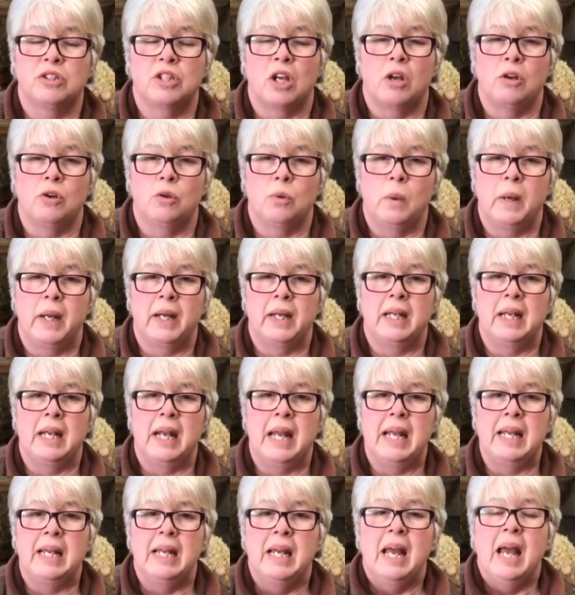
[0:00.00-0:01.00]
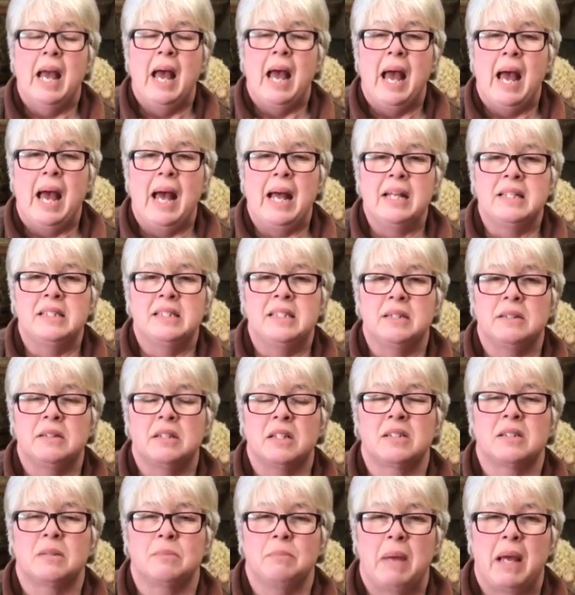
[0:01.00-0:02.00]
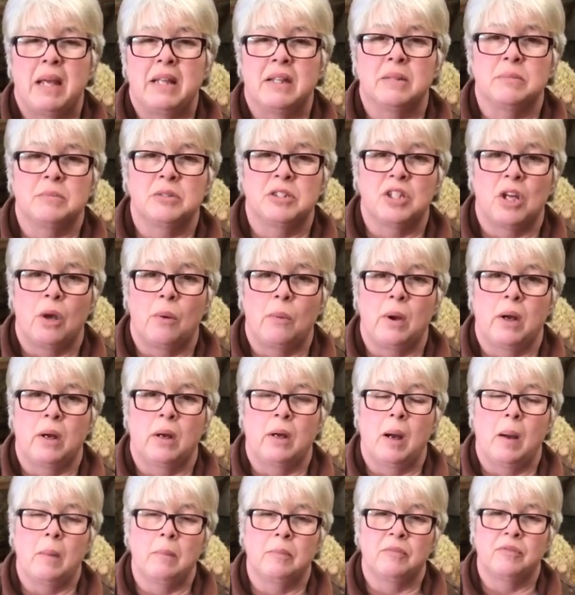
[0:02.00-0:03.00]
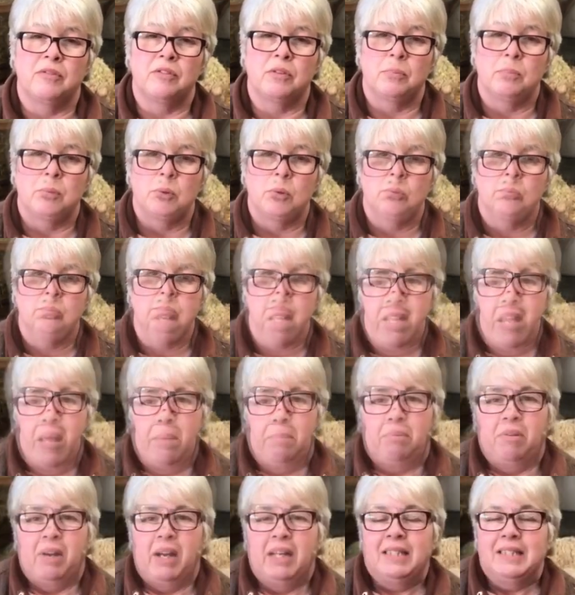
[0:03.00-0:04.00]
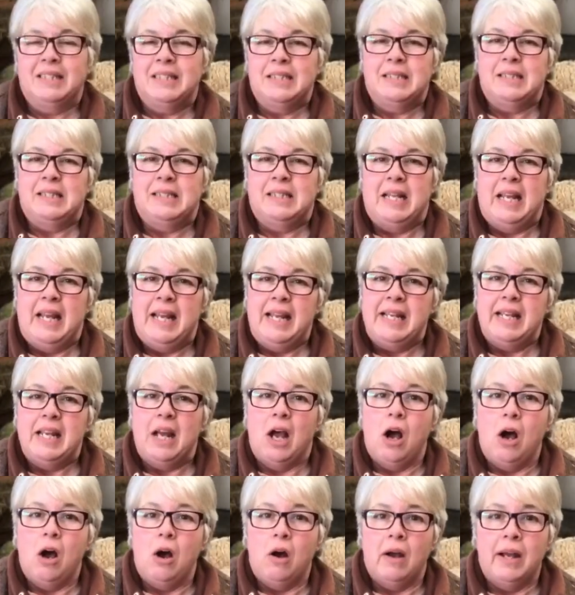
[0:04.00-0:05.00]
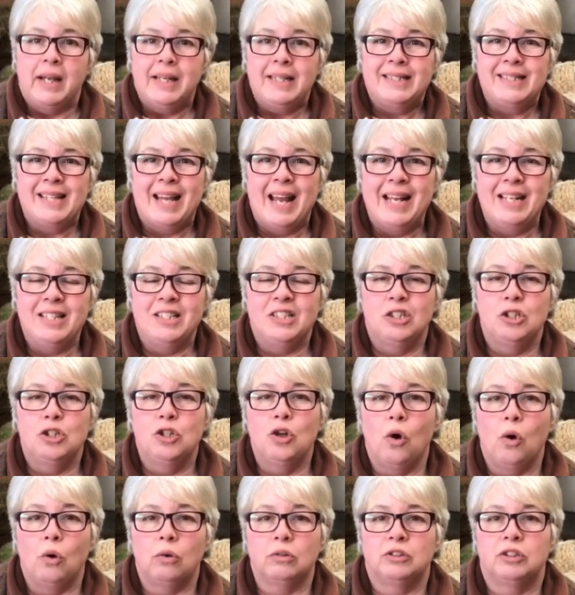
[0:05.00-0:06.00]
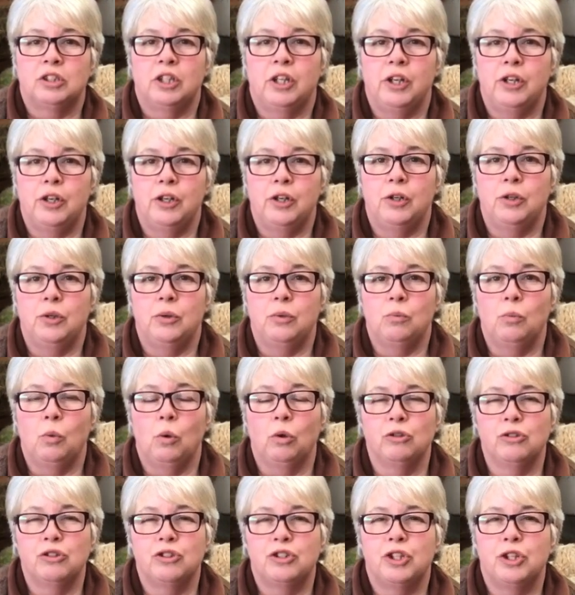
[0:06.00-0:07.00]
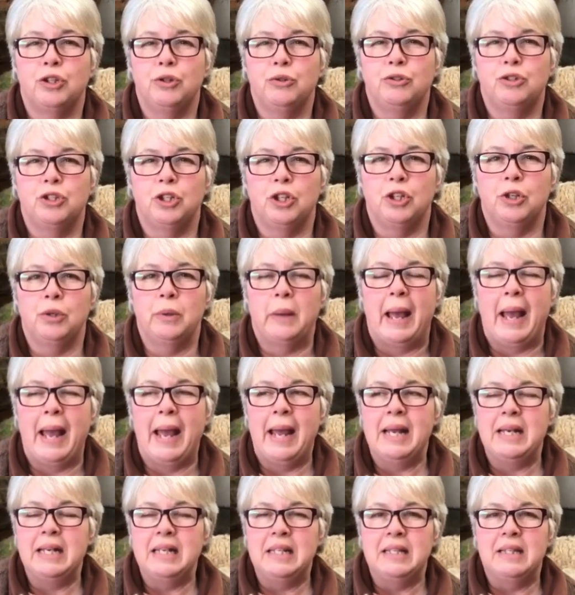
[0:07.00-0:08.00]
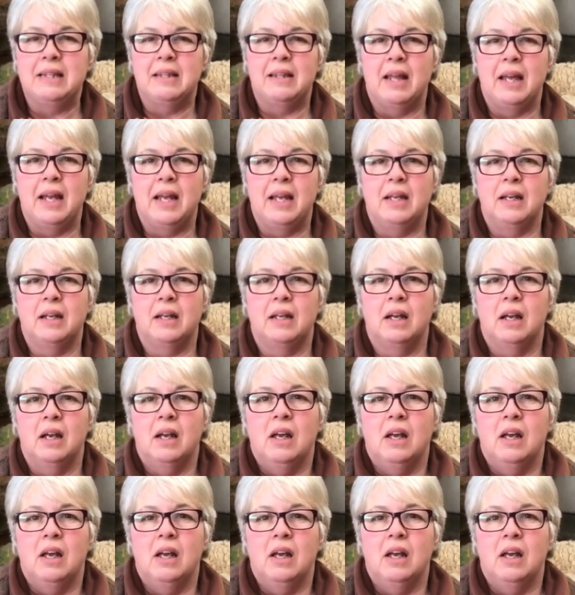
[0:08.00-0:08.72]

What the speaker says: so quickly, and it doesn't make them so uncomfortable. During their pregnancy, I tend not to want to do anything